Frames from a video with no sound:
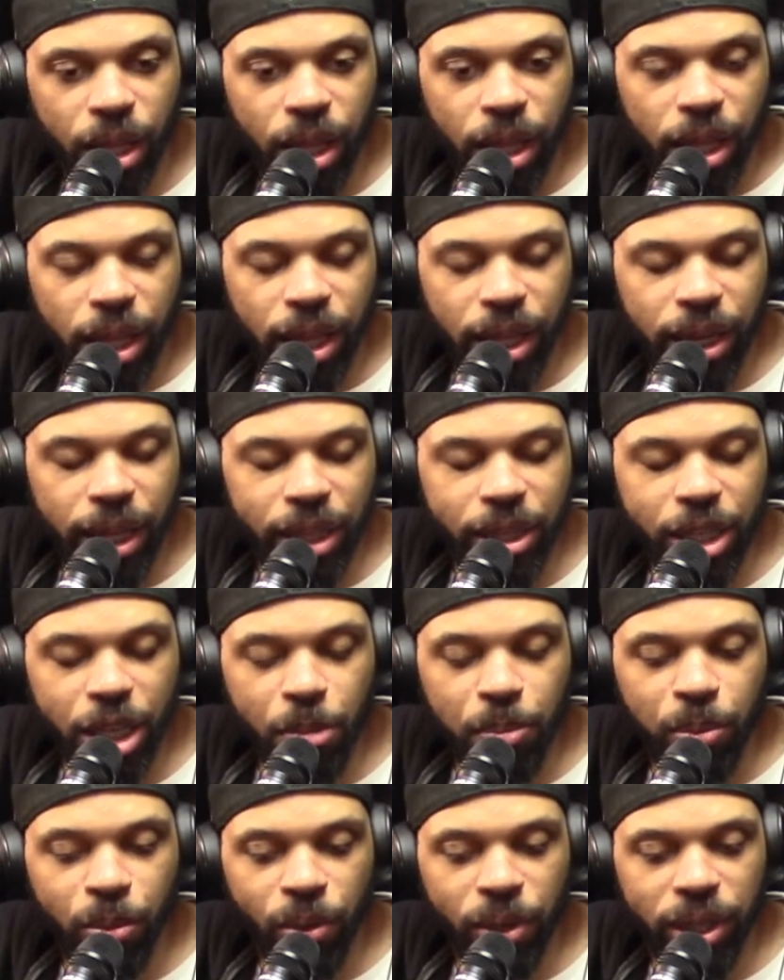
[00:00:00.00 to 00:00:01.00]
and at
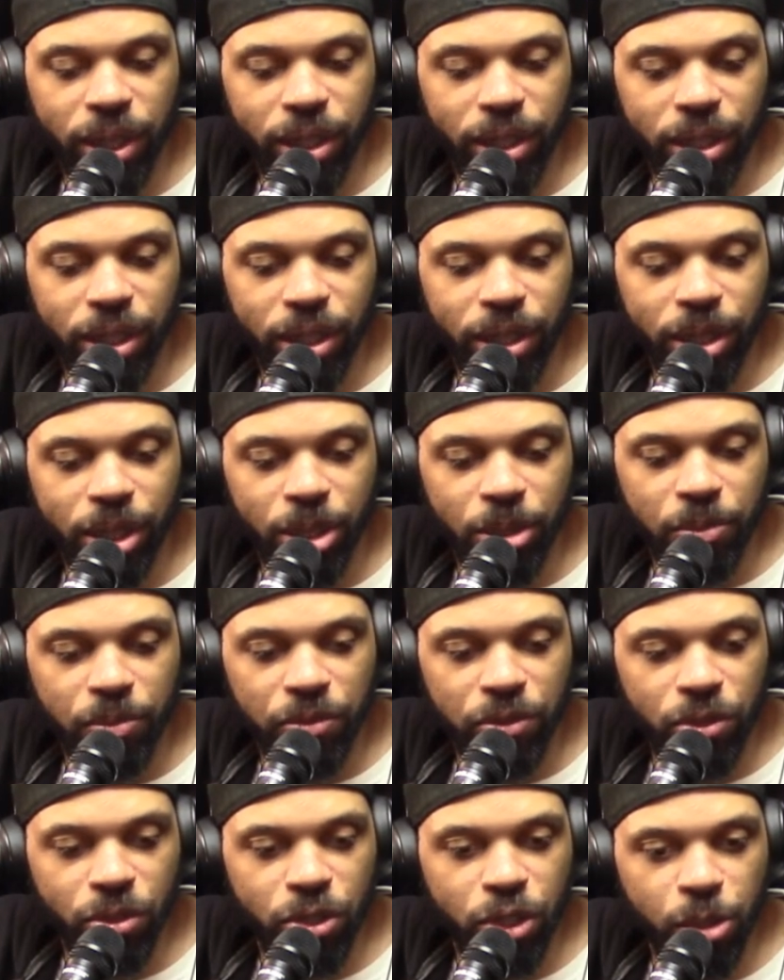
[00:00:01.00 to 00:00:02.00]
that point, um,
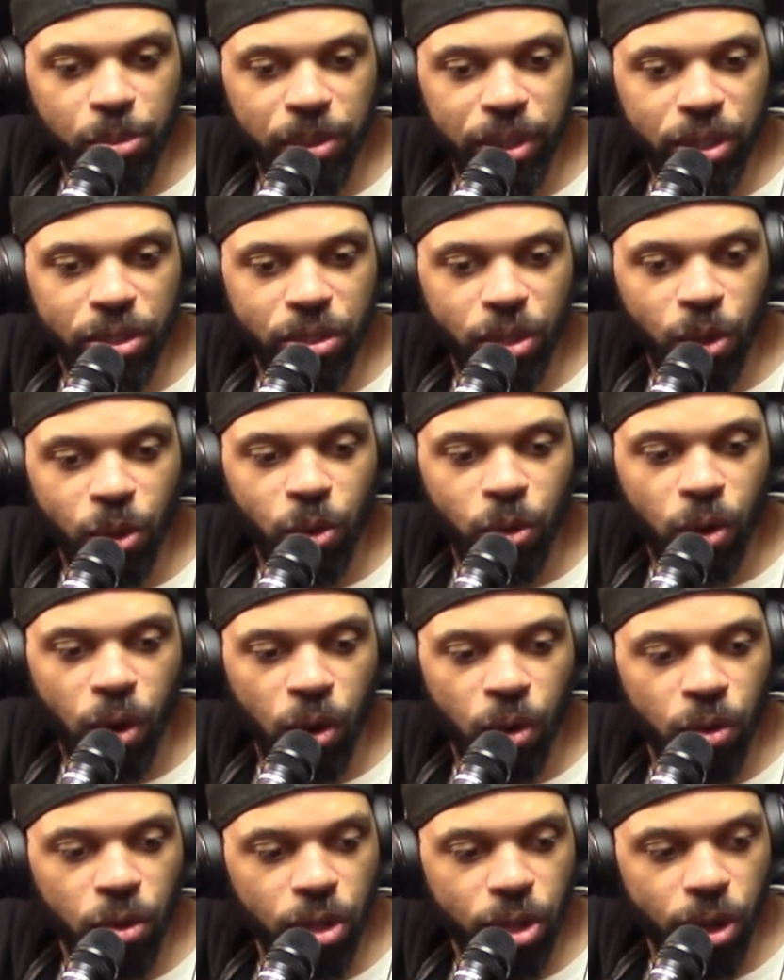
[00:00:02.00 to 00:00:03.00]
you should be so
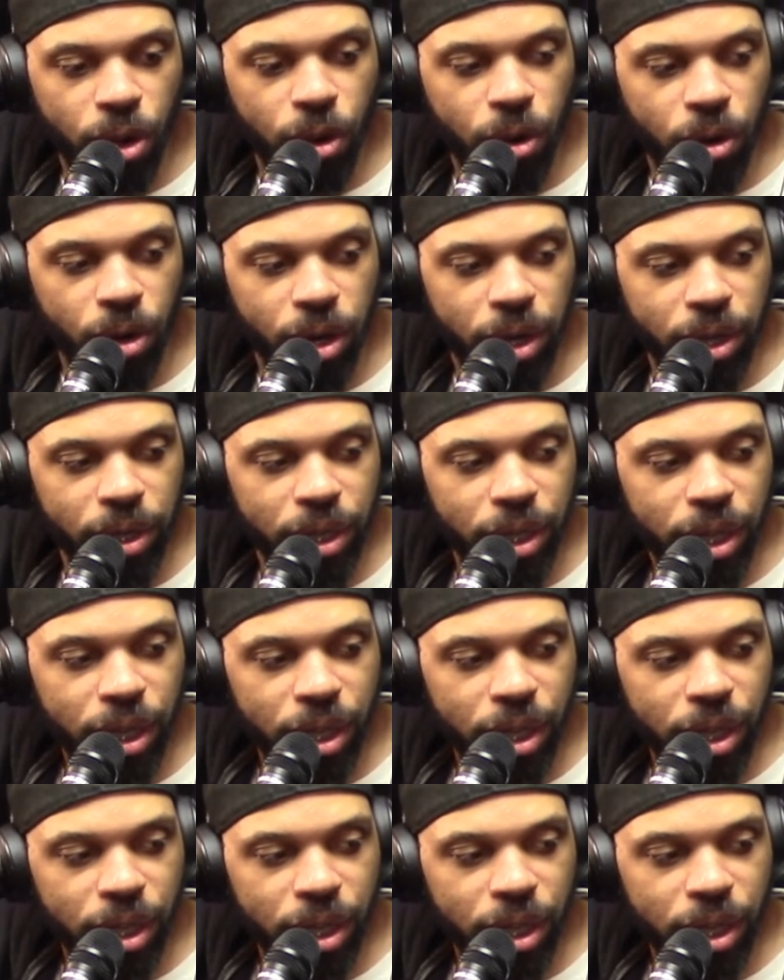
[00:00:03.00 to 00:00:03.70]
on guard.